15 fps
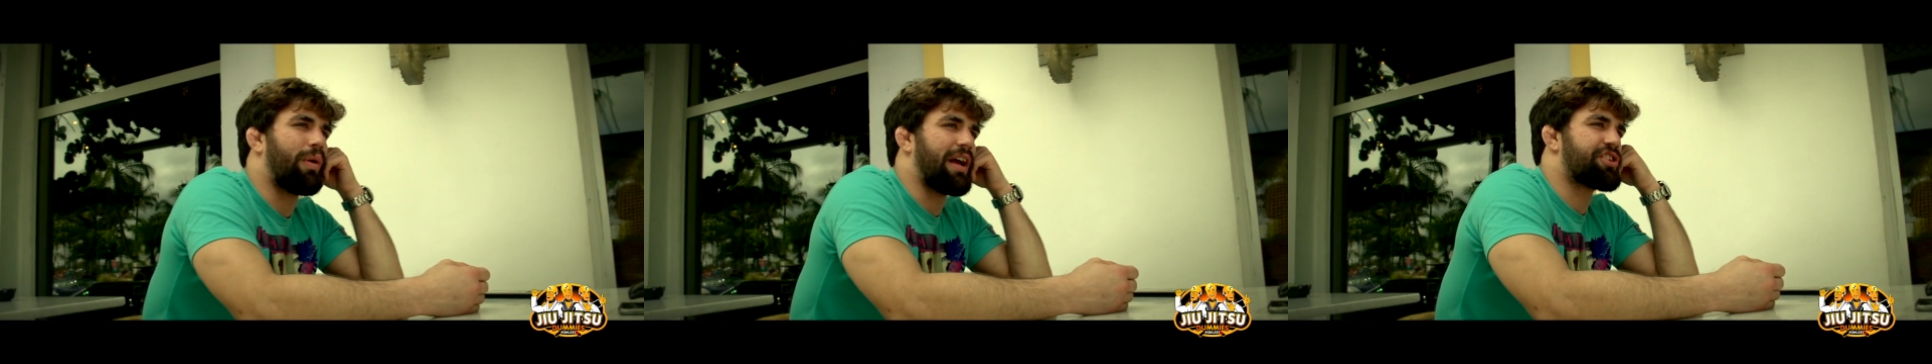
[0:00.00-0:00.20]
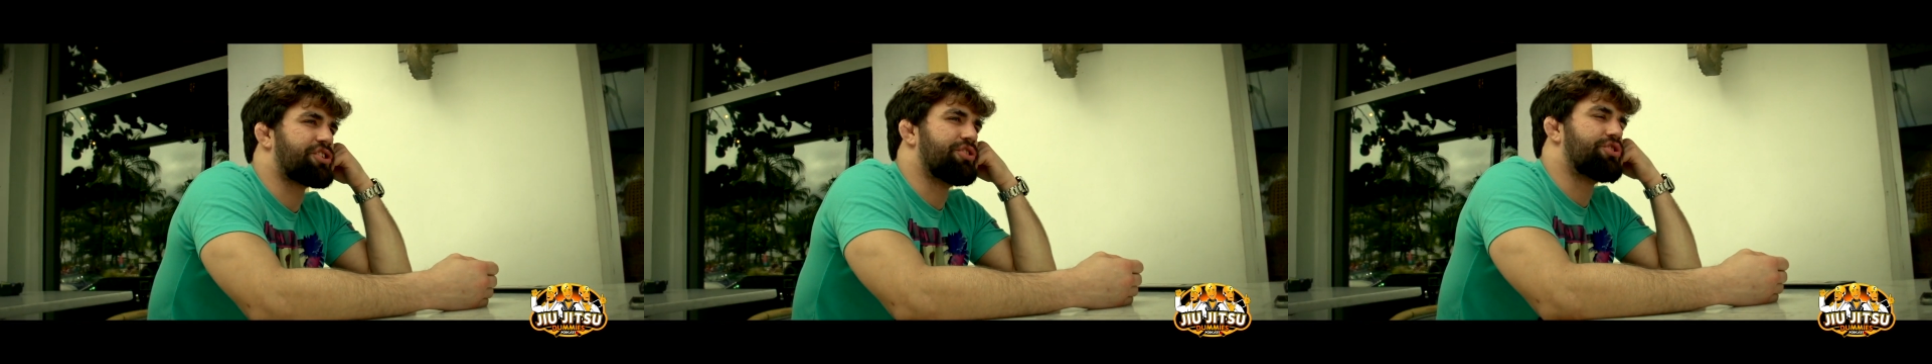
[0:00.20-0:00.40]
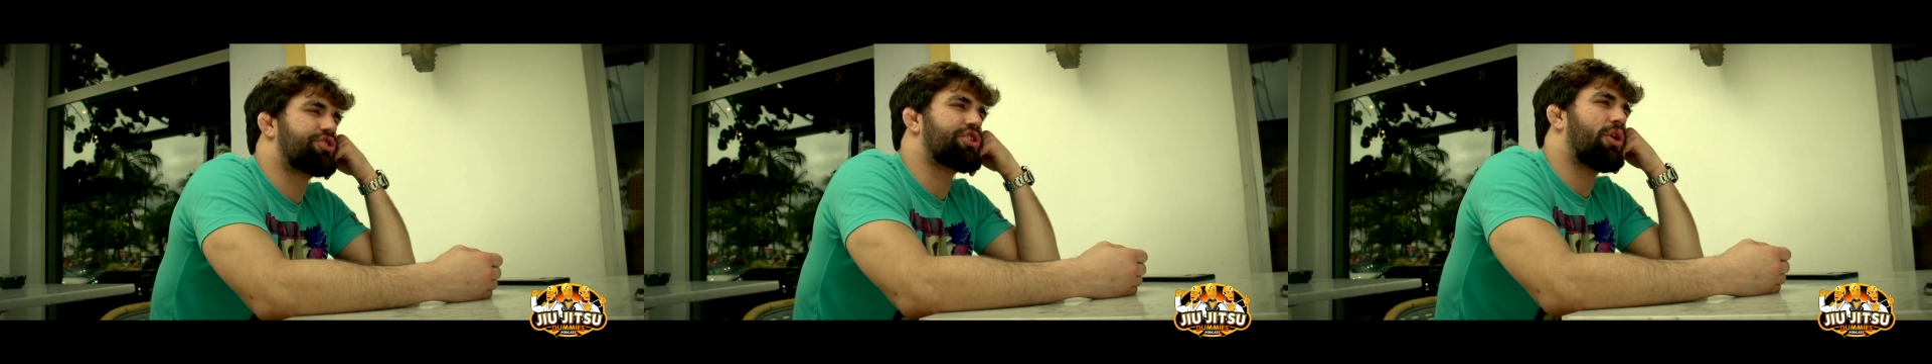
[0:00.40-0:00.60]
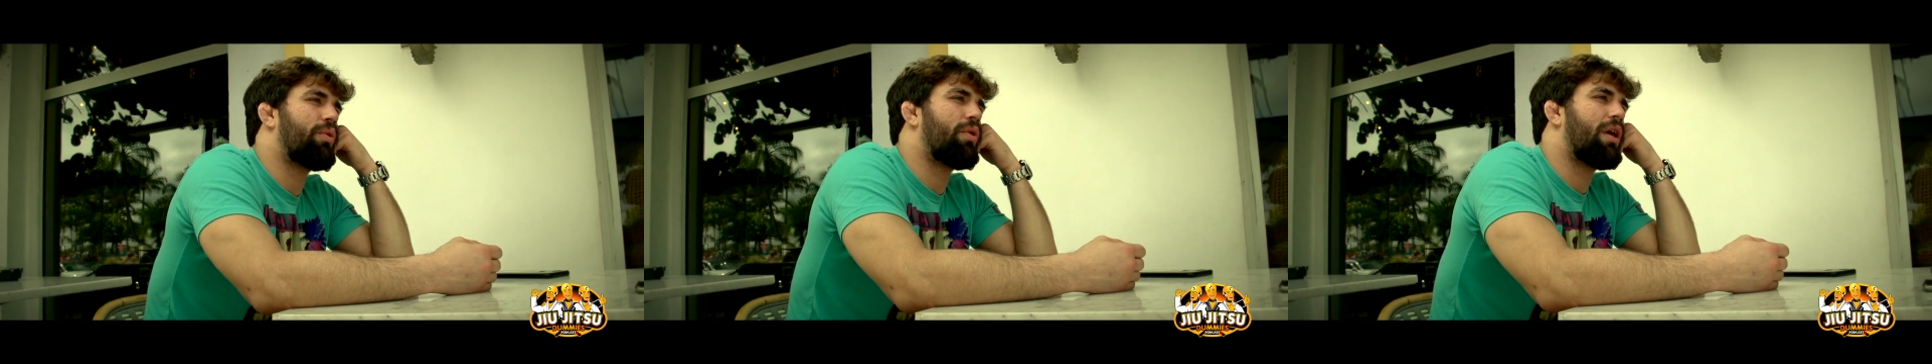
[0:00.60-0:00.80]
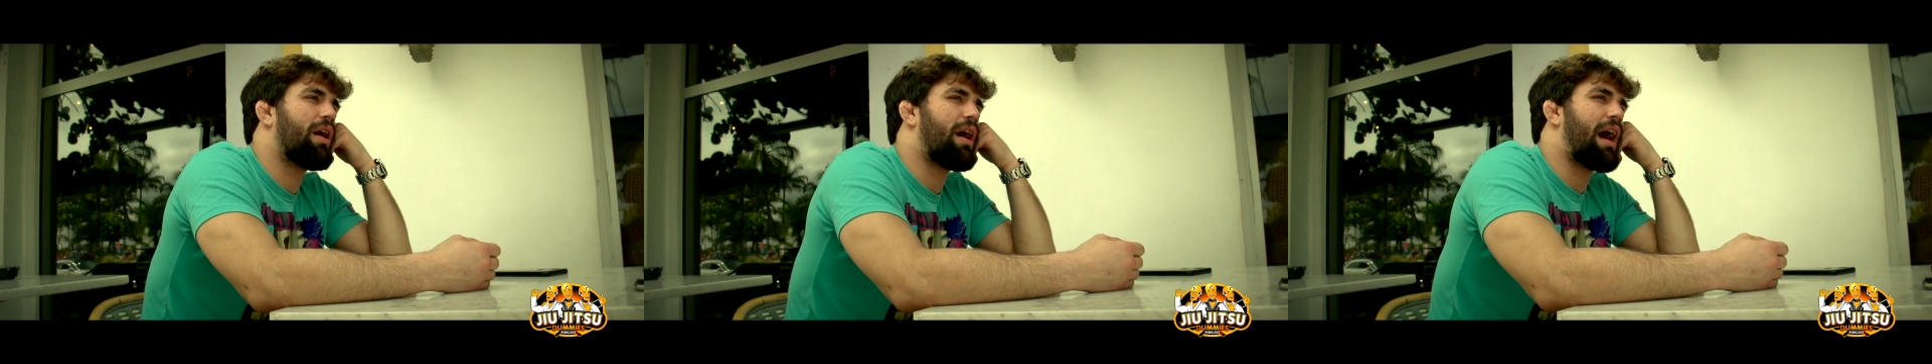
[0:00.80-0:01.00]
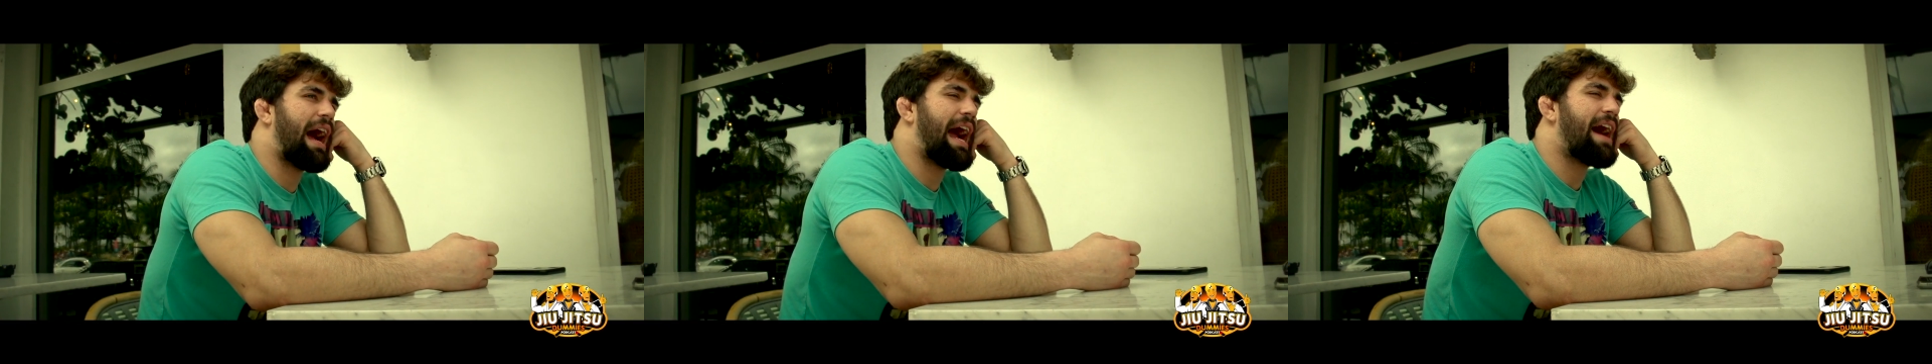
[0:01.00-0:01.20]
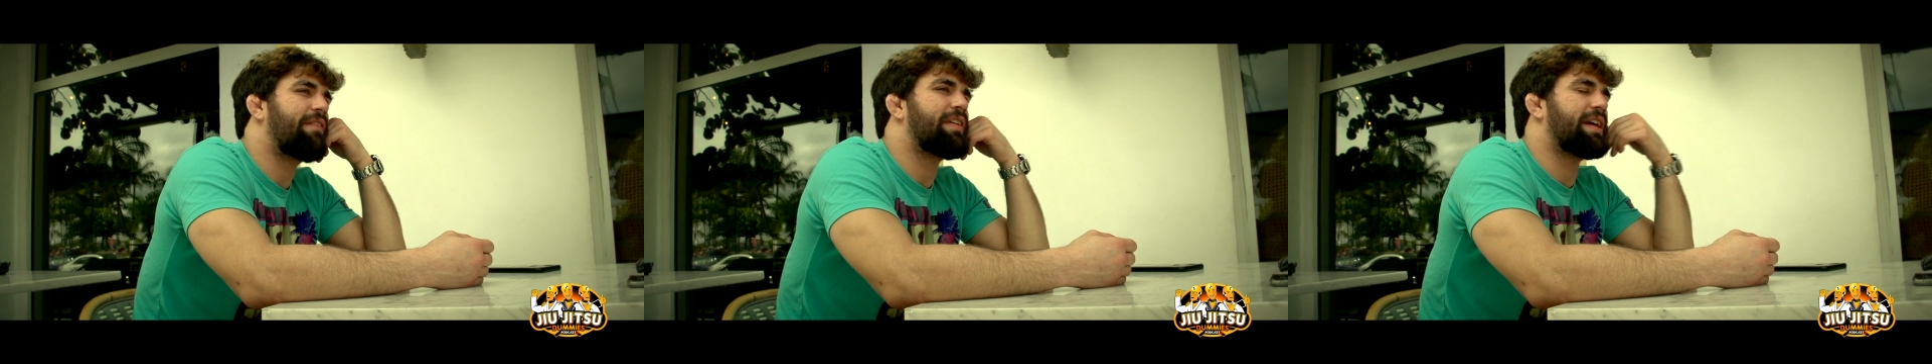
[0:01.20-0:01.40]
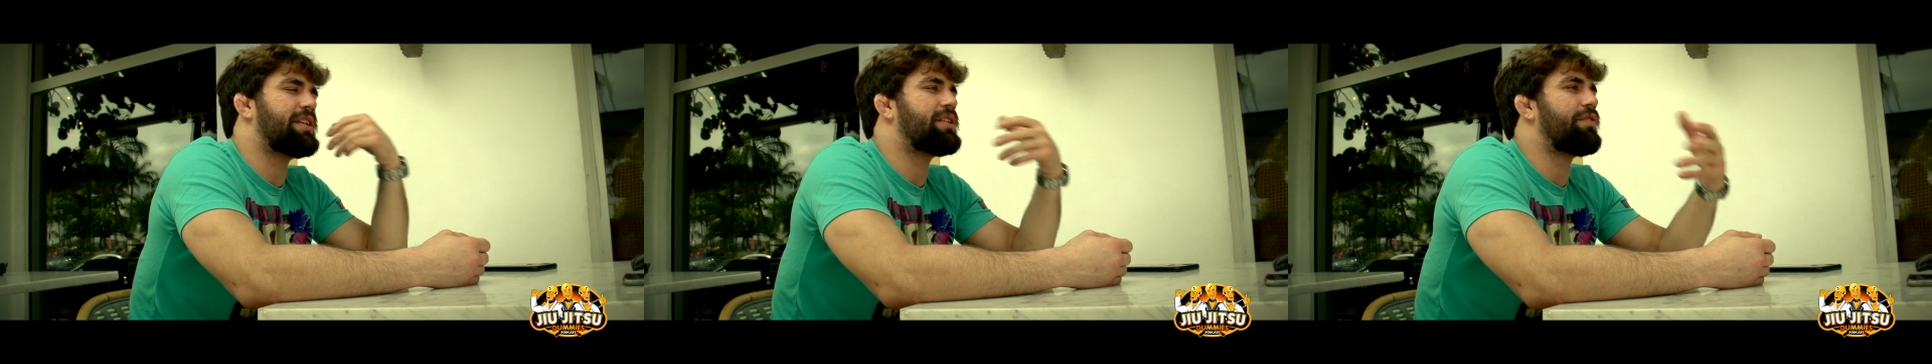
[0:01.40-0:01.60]
question. So I
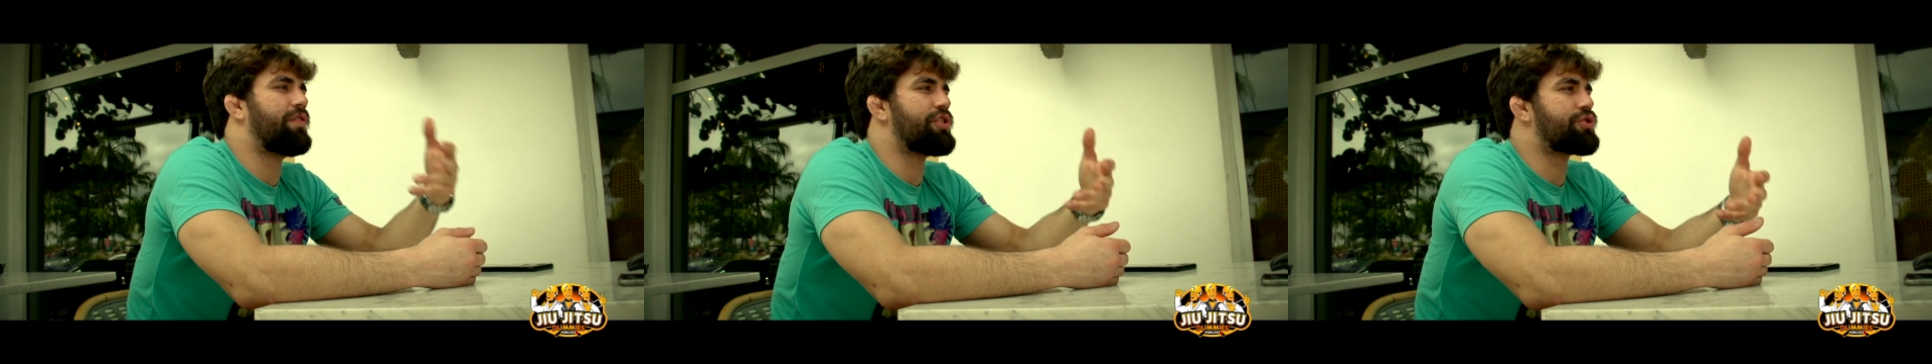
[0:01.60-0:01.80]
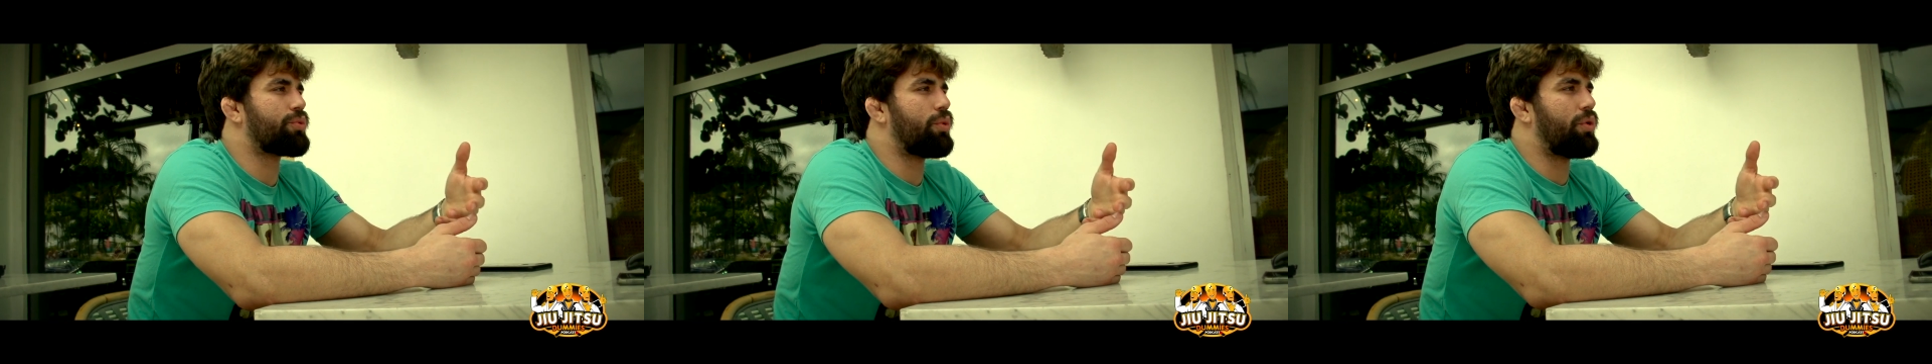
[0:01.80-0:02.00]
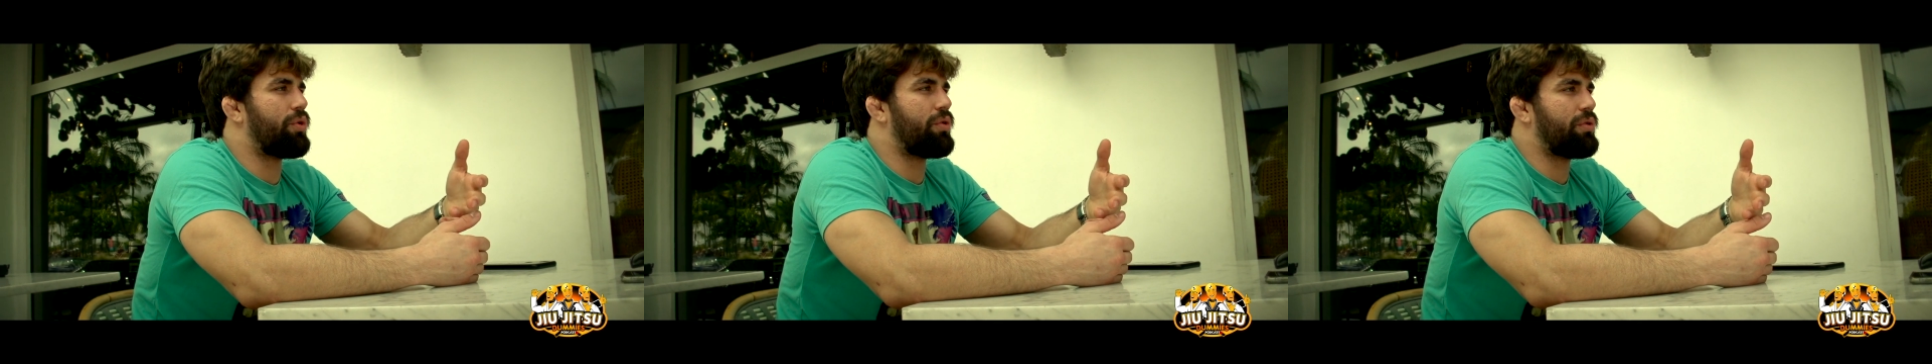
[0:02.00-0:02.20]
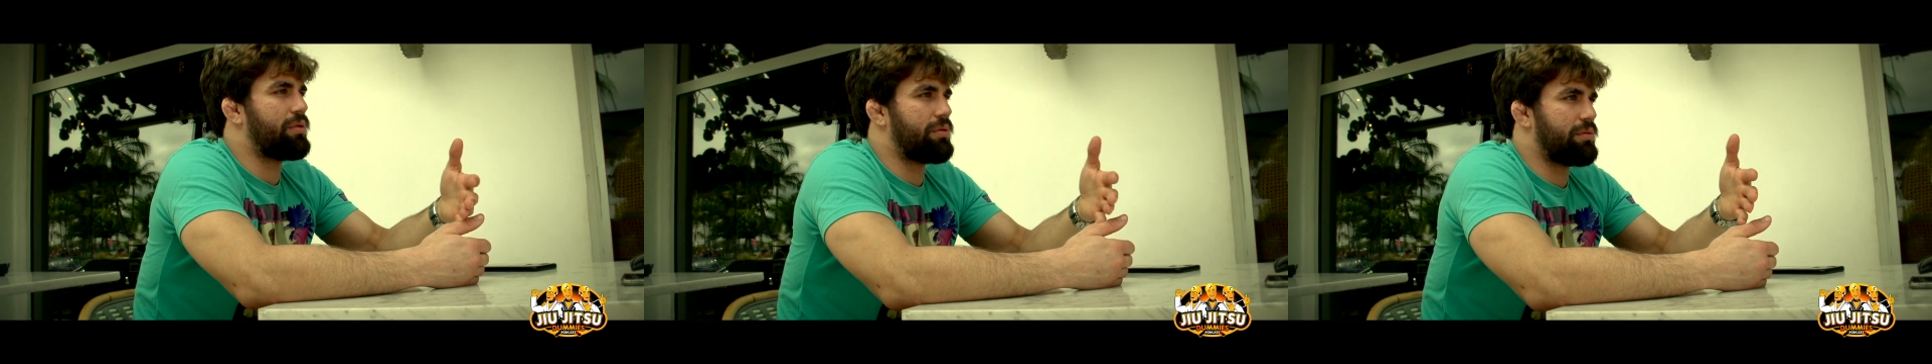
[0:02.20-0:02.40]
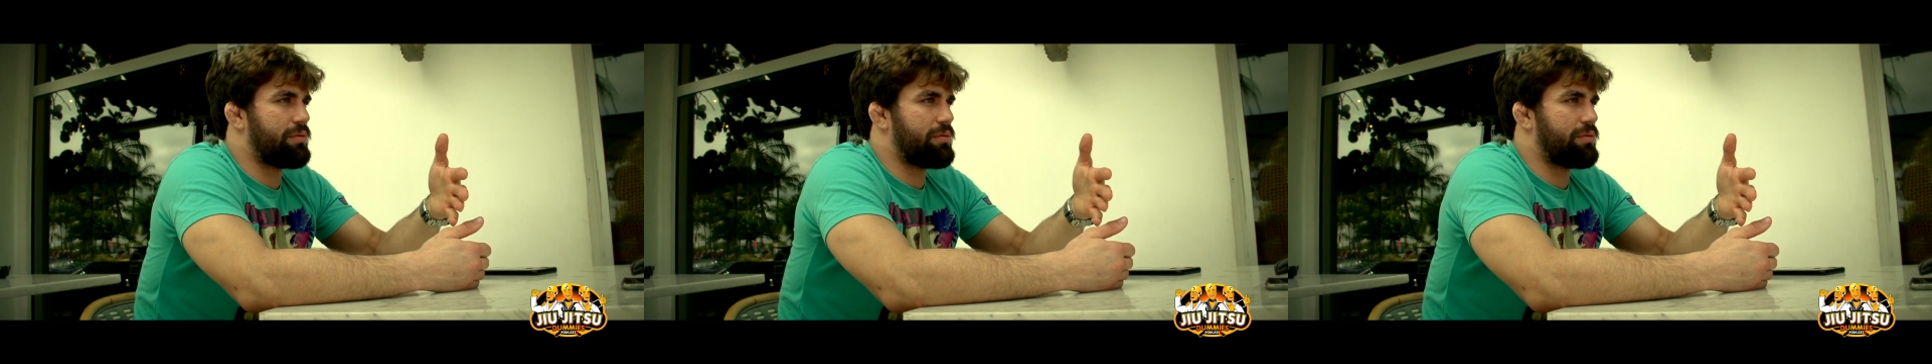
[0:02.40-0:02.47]
have individual